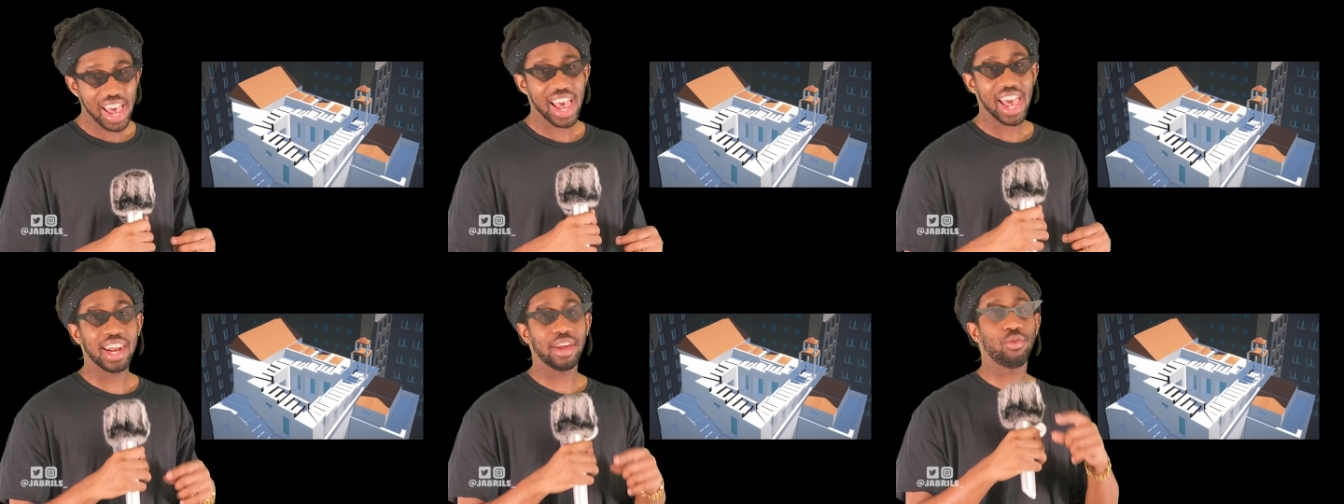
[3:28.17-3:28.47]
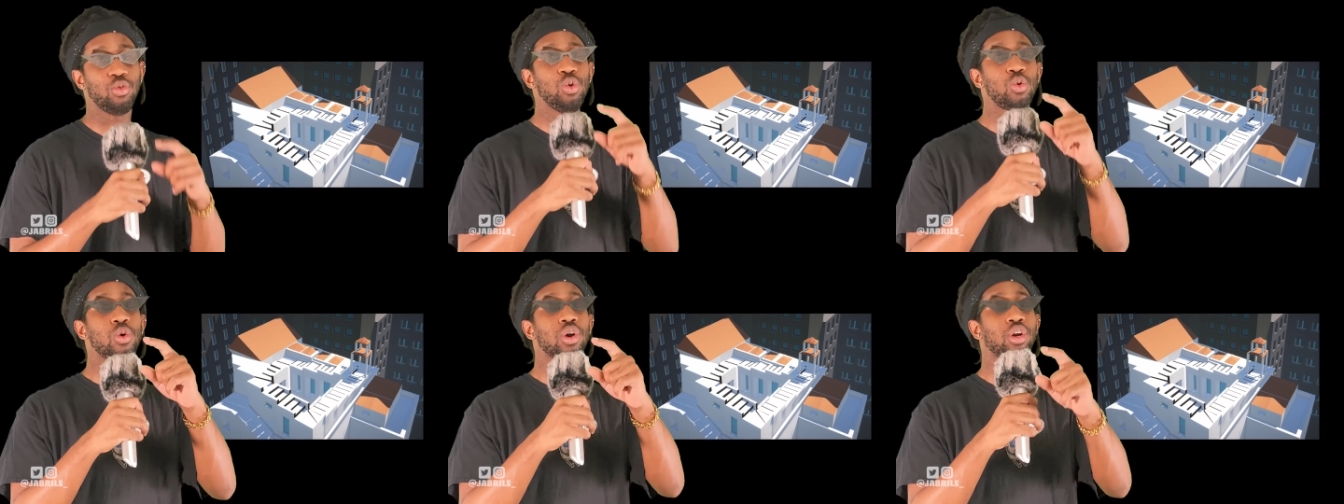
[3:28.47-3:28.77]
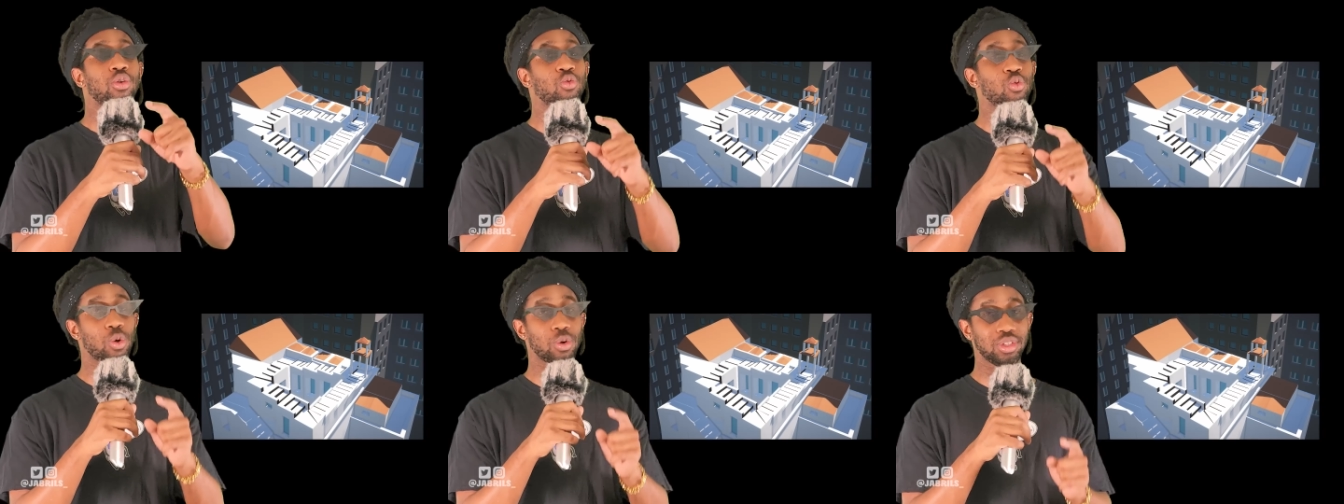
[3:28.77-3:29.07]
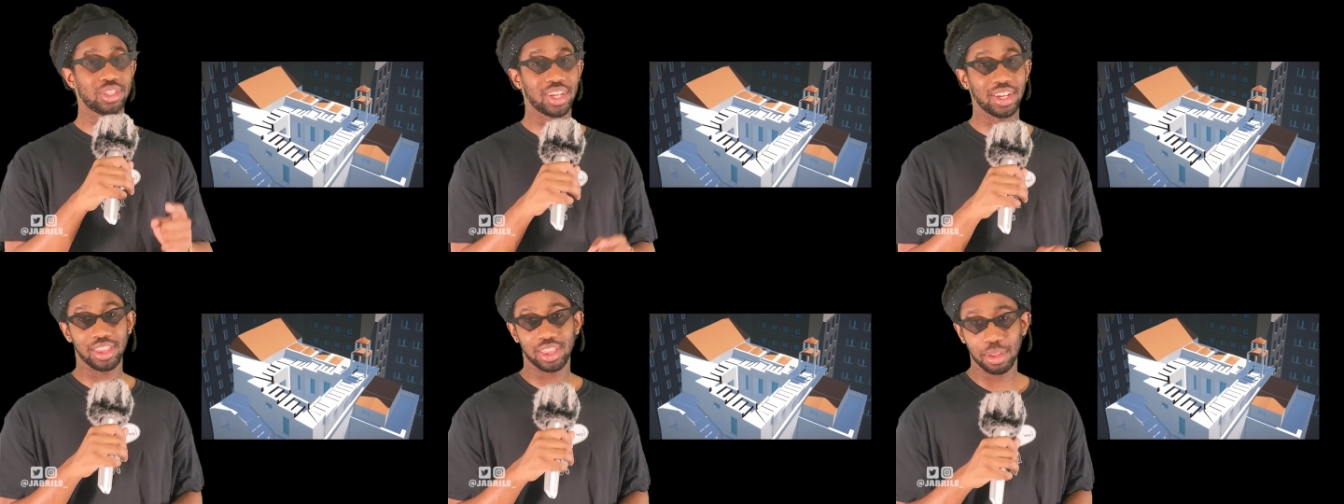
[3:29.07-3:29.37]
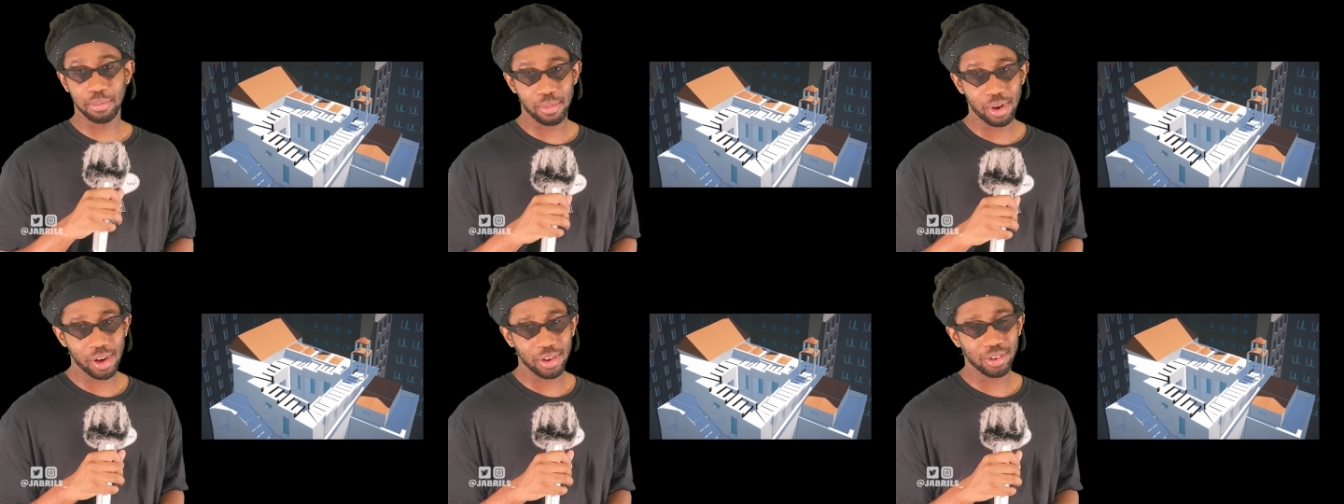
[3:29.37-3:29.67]
And if we were to rotate
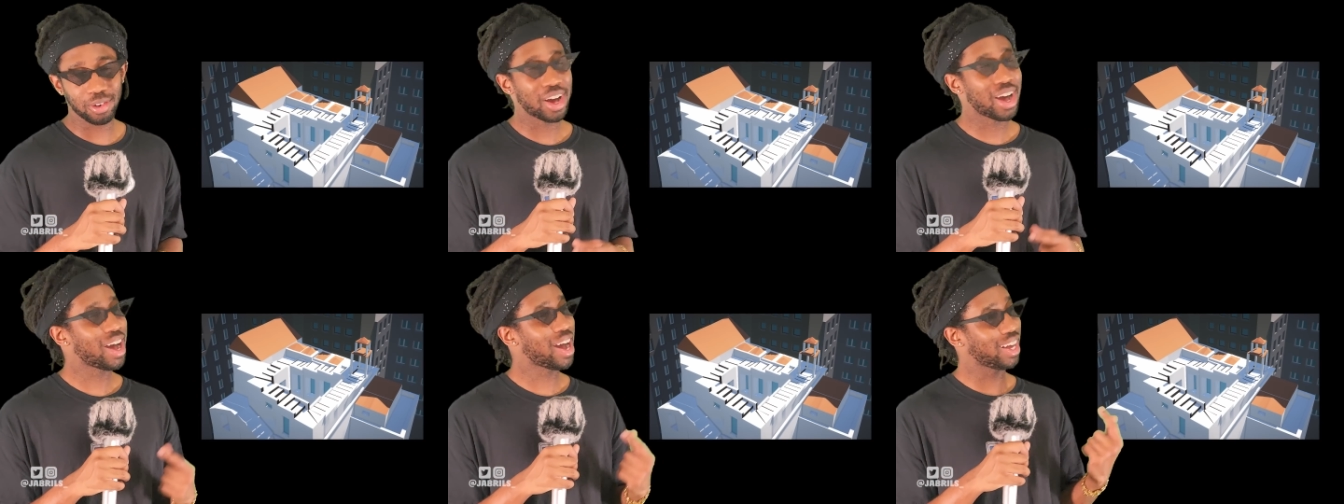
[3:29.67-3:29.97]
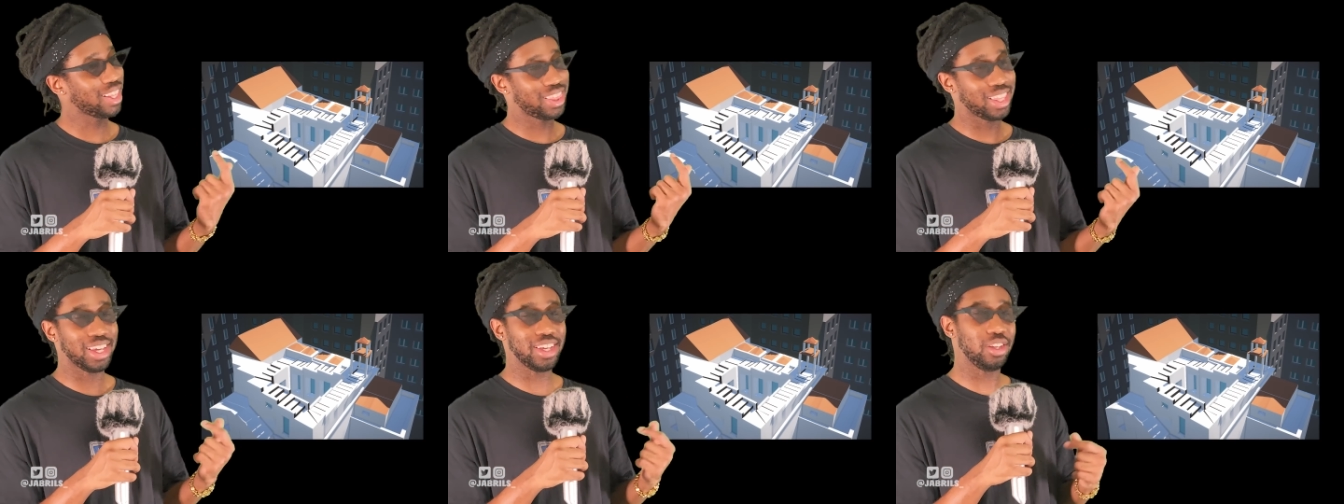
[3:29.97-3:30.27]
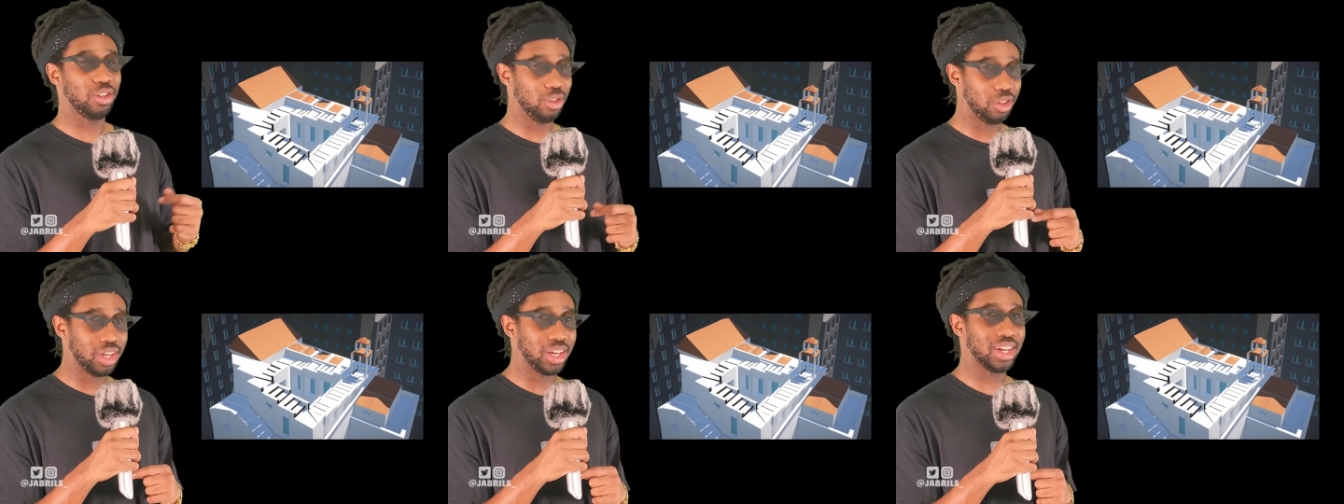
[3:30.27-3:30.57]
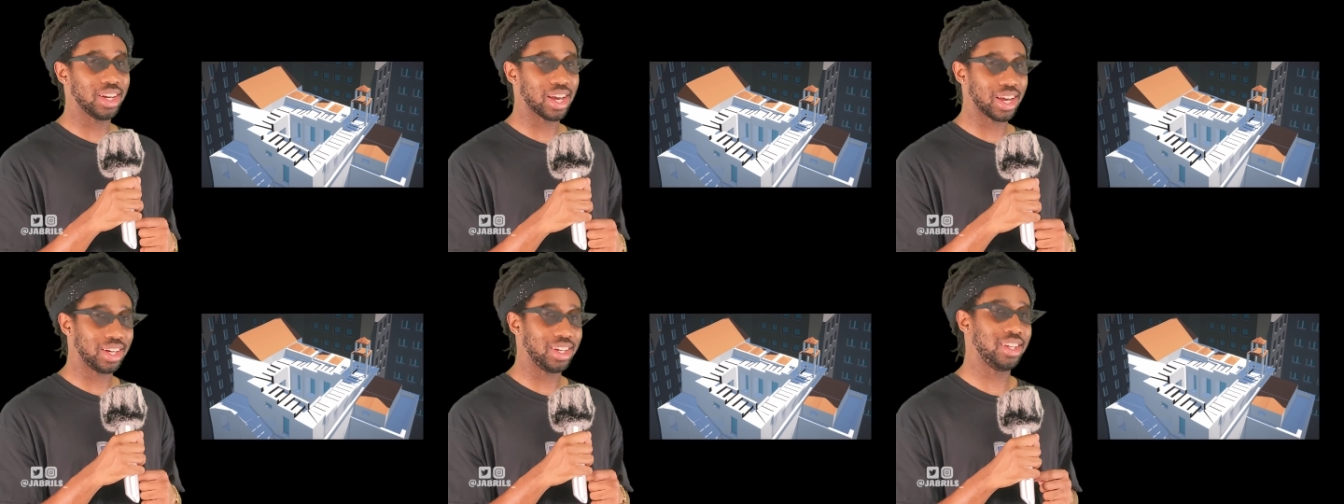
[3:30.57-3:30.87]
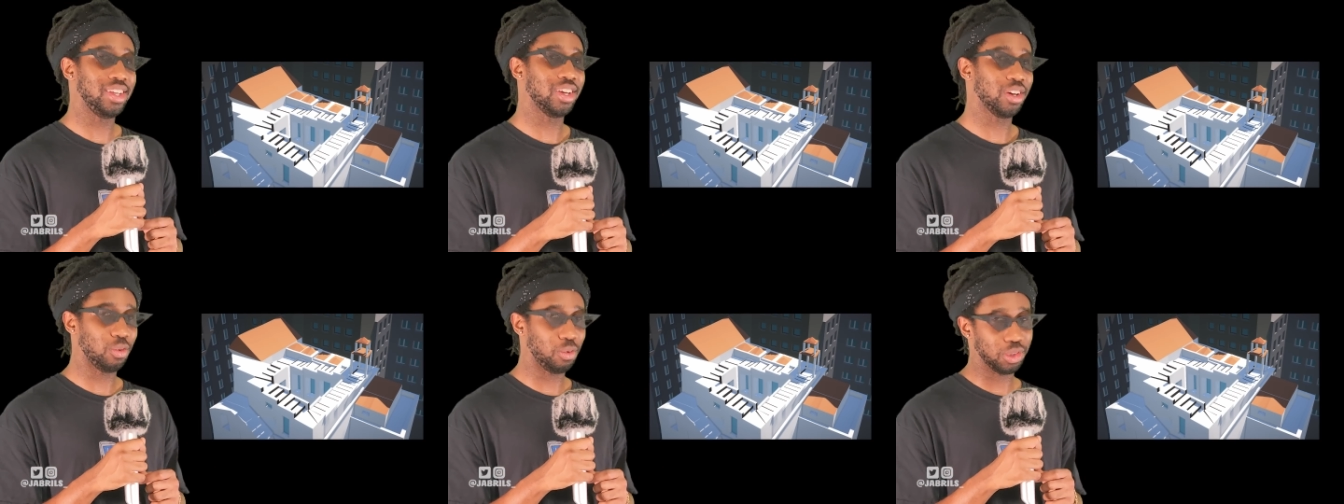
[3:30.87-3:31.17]
the model, I think you get an
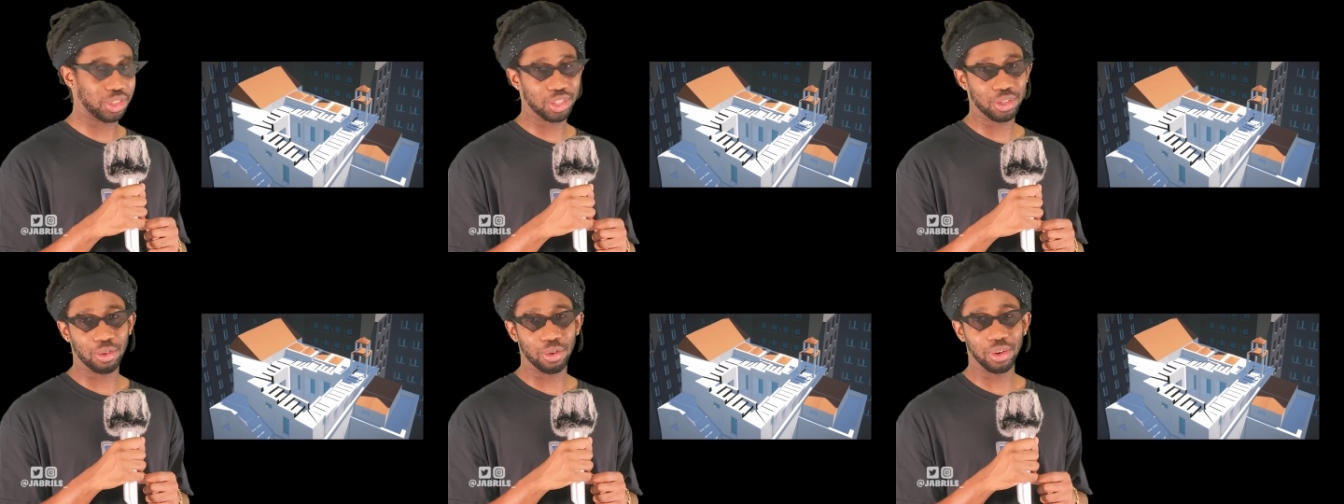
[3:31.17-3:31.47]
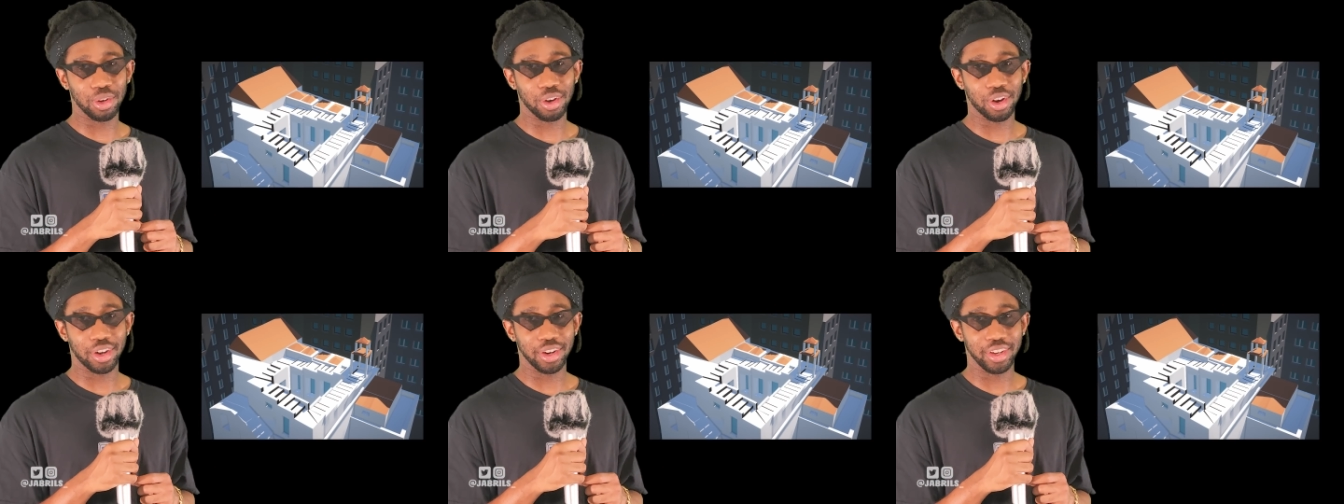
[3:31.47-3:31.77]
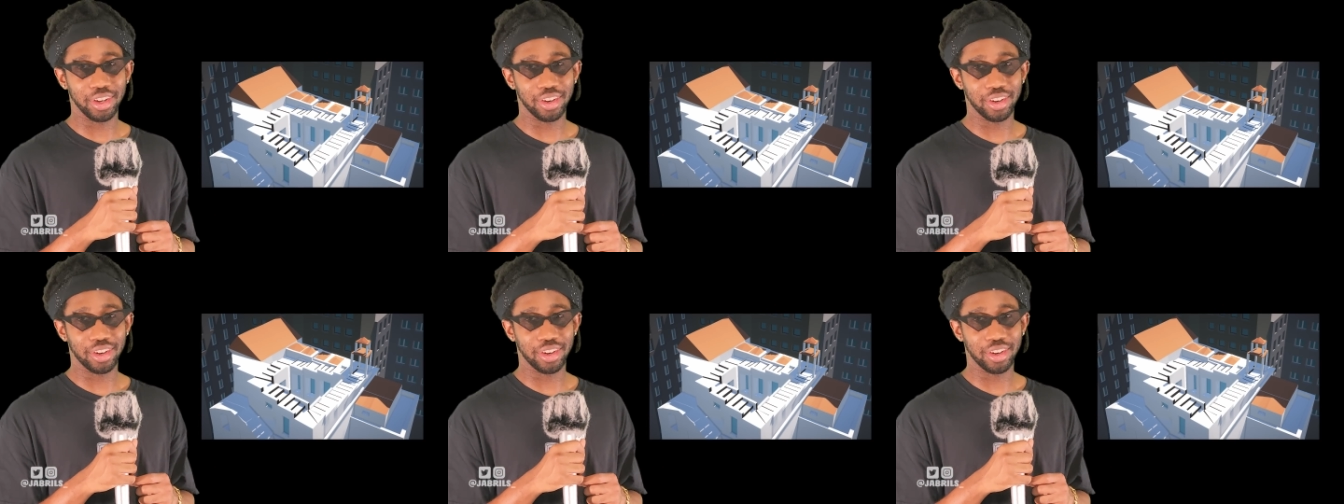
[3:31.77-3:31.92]
idea on what's going on here.